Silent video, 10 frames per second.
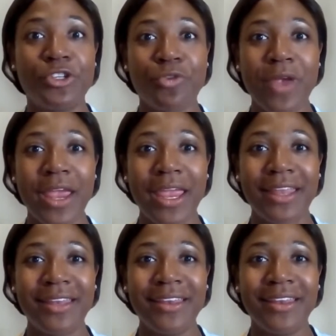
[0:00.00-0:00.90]

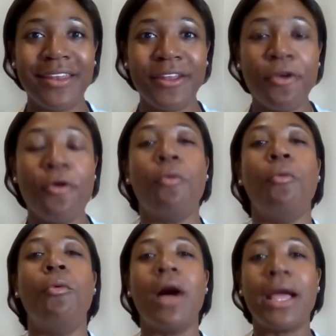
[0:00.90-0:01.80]
retrain.
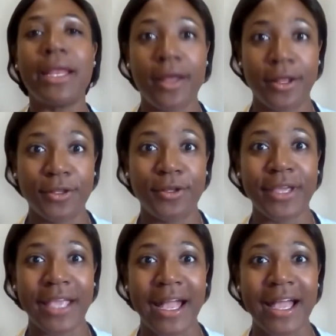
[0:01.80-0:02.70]
Why not
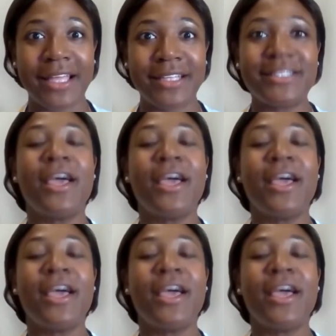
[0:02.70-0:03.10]
look at